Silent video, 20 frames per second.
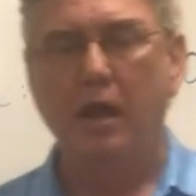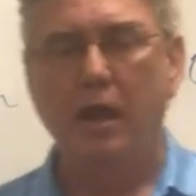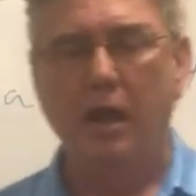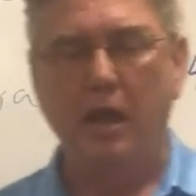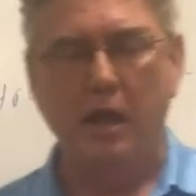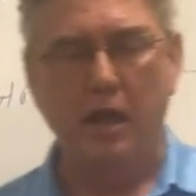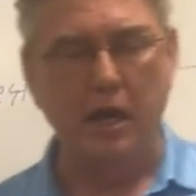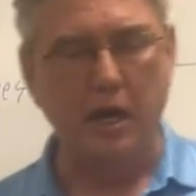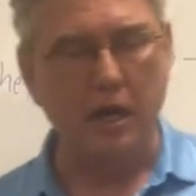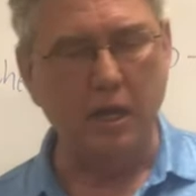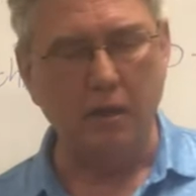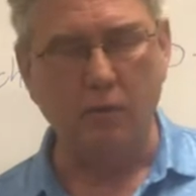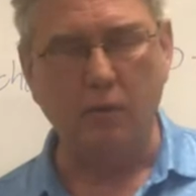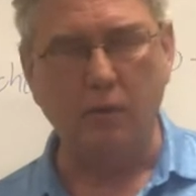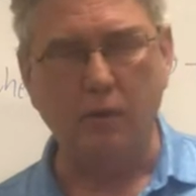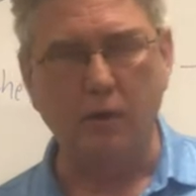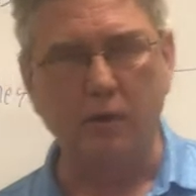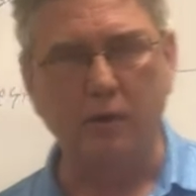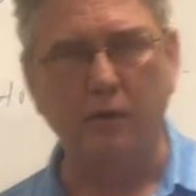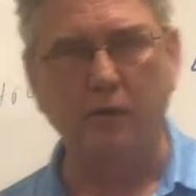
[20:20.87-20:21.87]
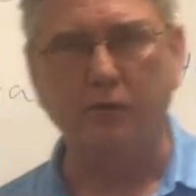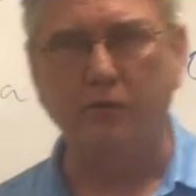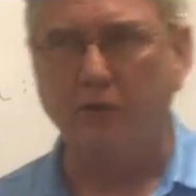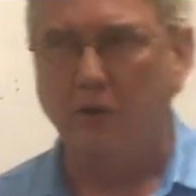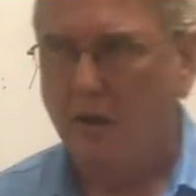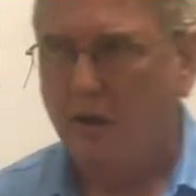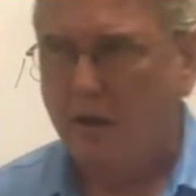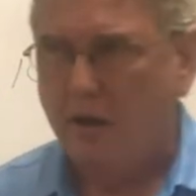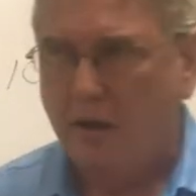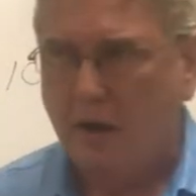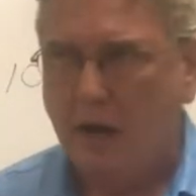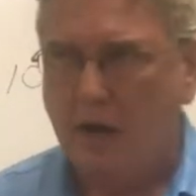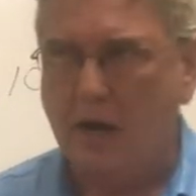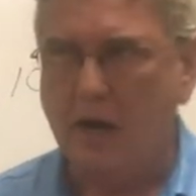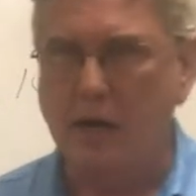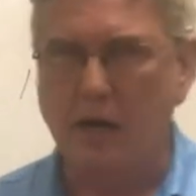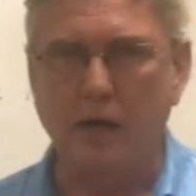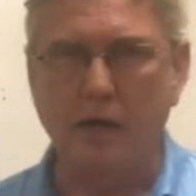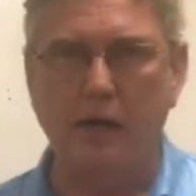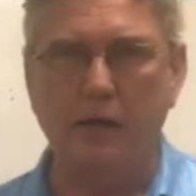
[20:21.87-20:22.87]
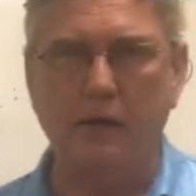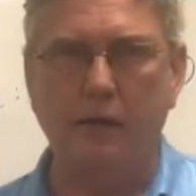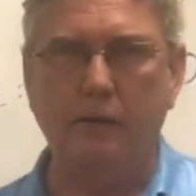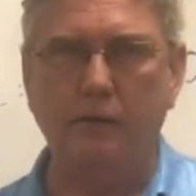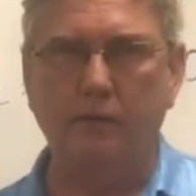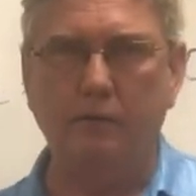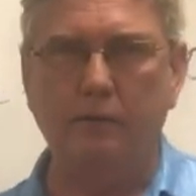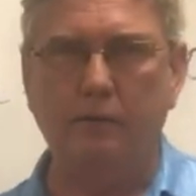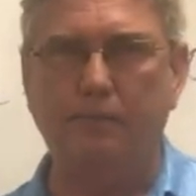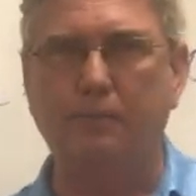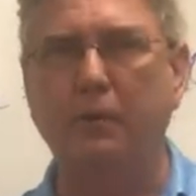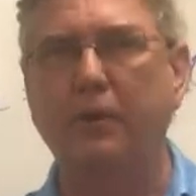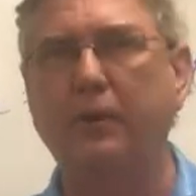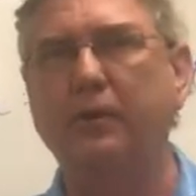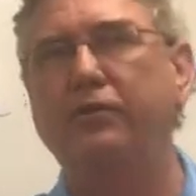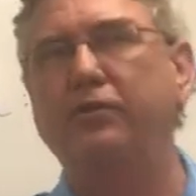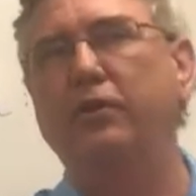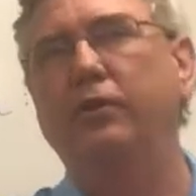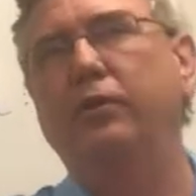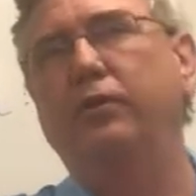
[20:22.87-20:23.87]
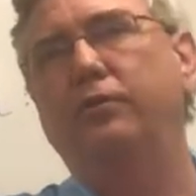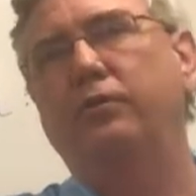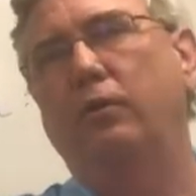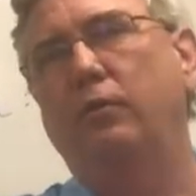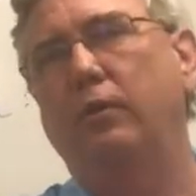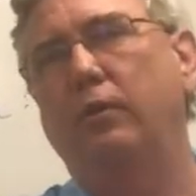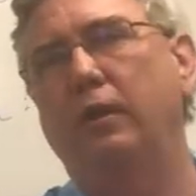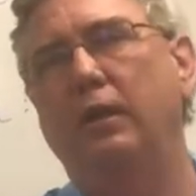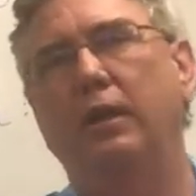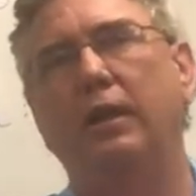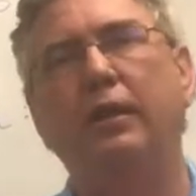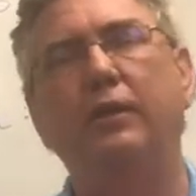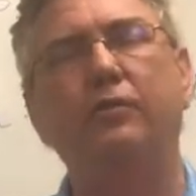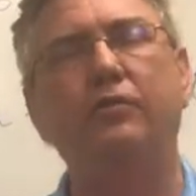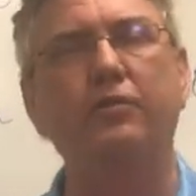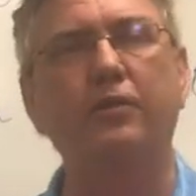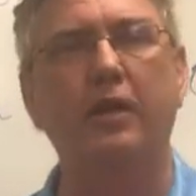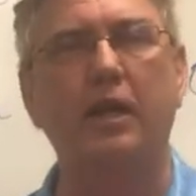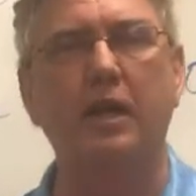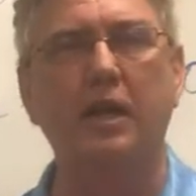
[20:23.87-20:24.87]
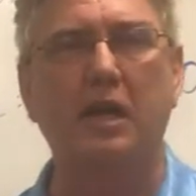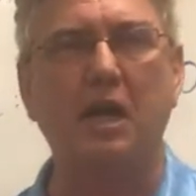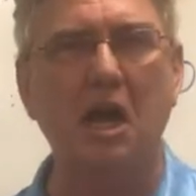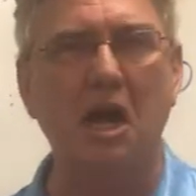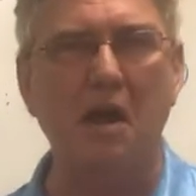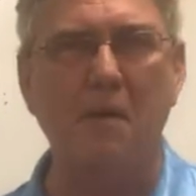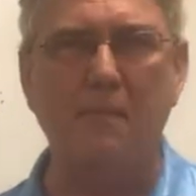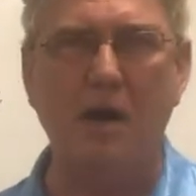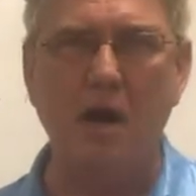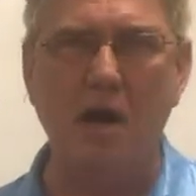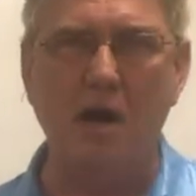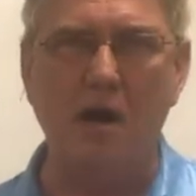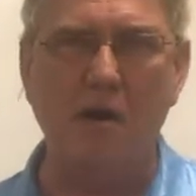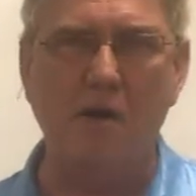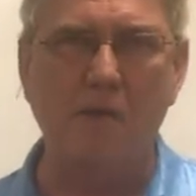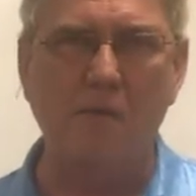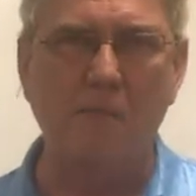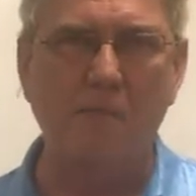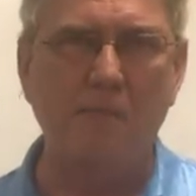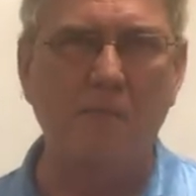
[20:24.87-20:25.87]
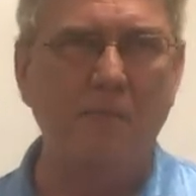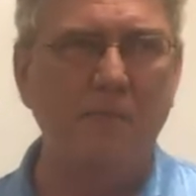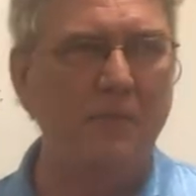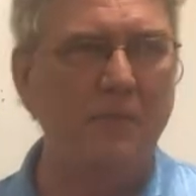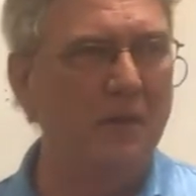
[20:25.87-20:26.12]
In other words, the prisoners are released and they come home,